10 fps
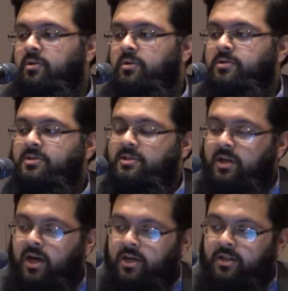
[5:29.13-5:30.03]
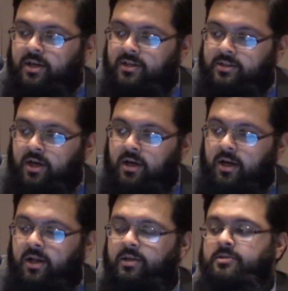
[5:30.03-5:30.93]
scholars, either
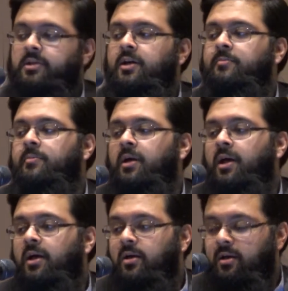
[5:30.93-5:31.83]
Ishaq alayhi salam